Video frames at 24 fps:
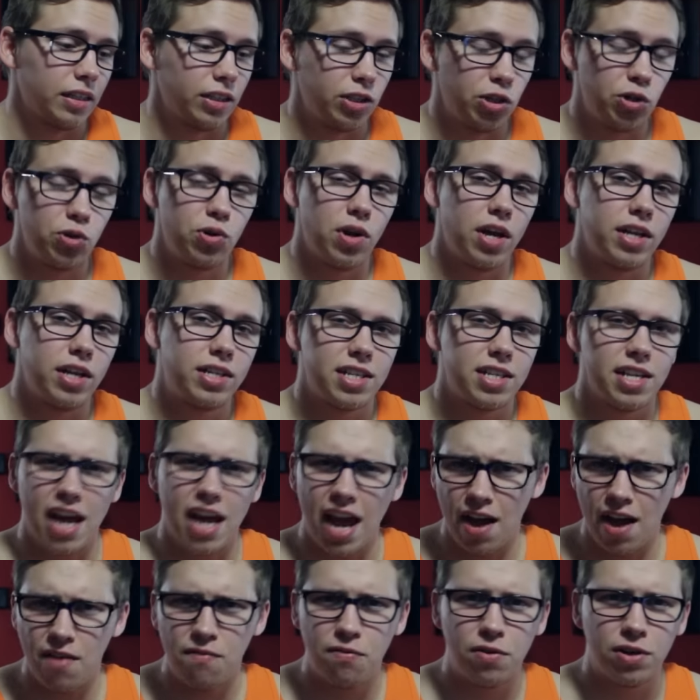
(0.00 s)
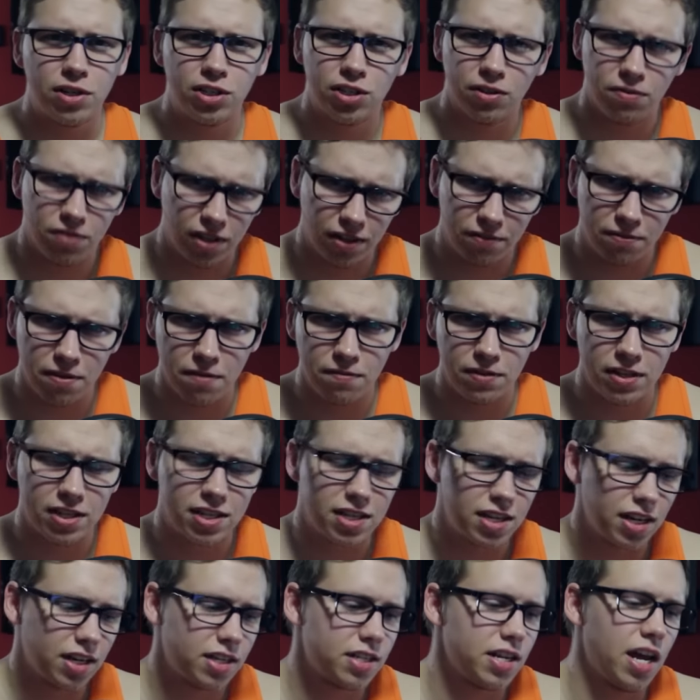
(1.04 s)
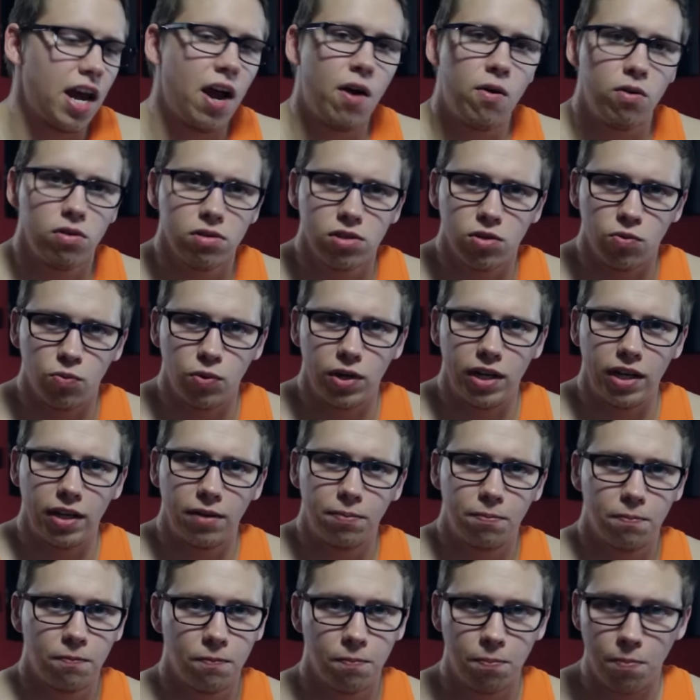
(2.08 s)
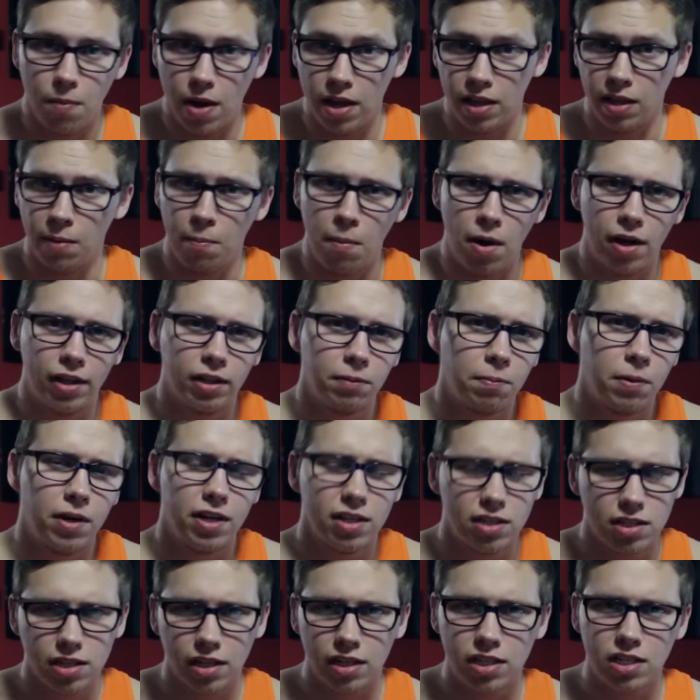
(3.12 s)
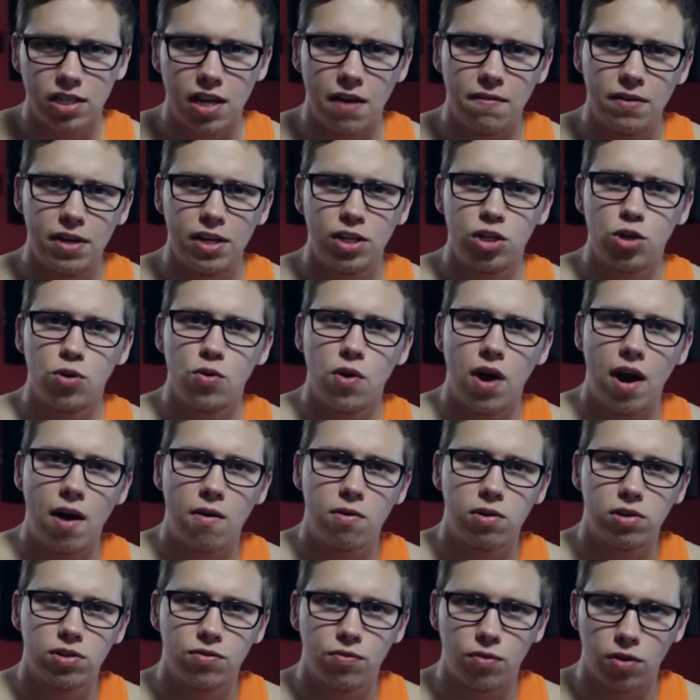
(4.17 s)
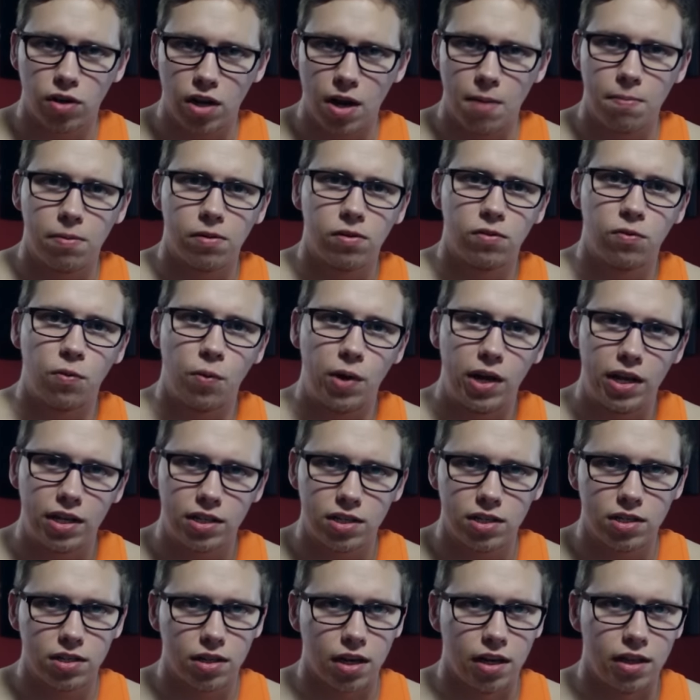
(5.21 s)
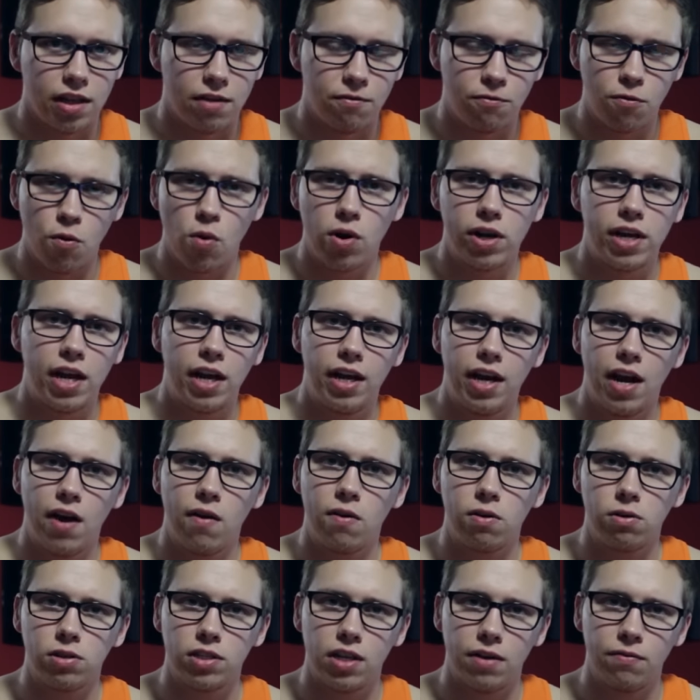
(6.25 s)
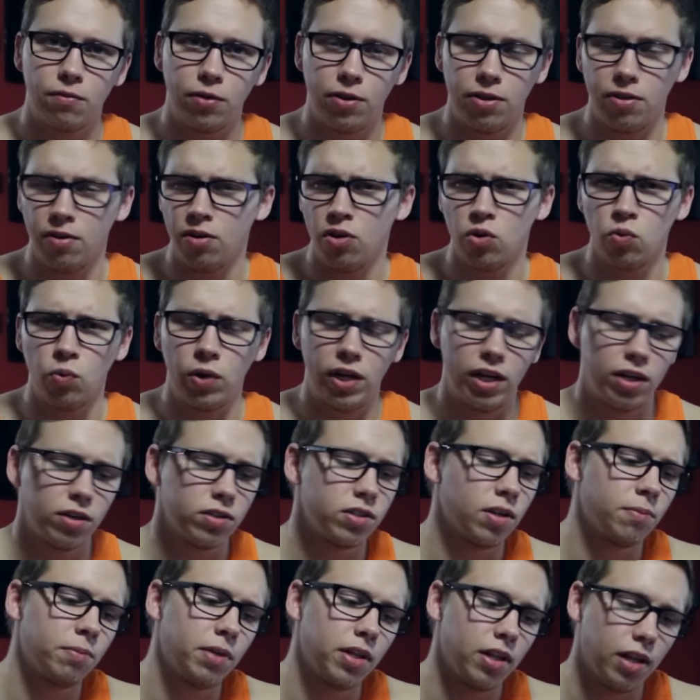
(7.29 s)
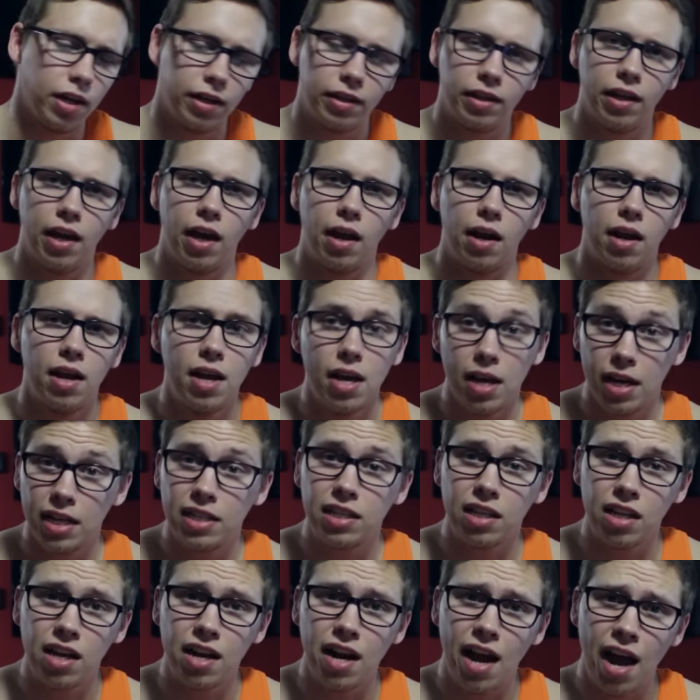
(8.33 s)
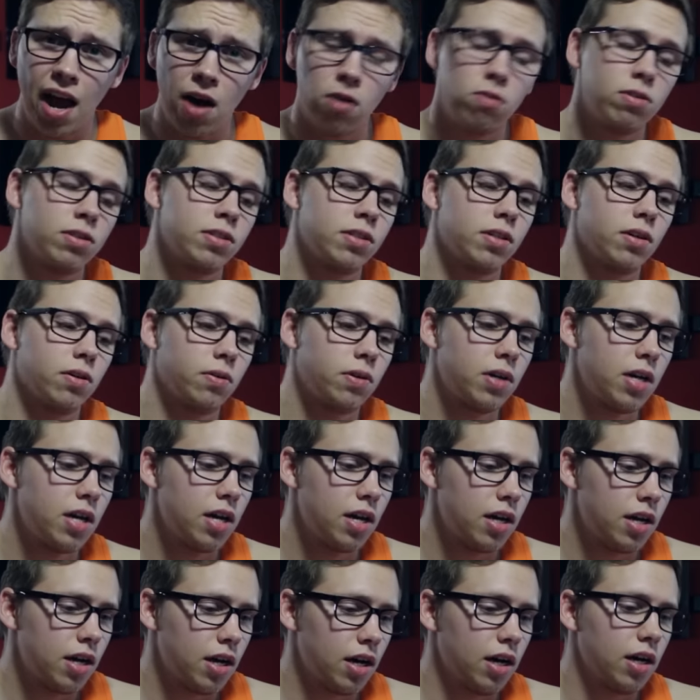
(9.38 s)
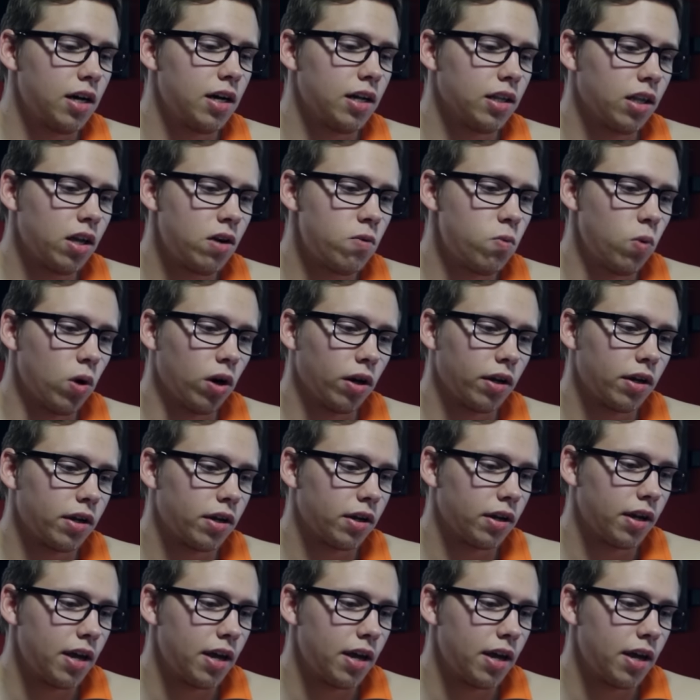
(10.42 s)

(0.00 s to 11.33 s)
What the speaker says: It's an average of like 56 hours a week in the month, but it's like 72 hours for a couple of weeks, and then 48 hours every third week or something like that. It's a lot of hours though, a lot of work.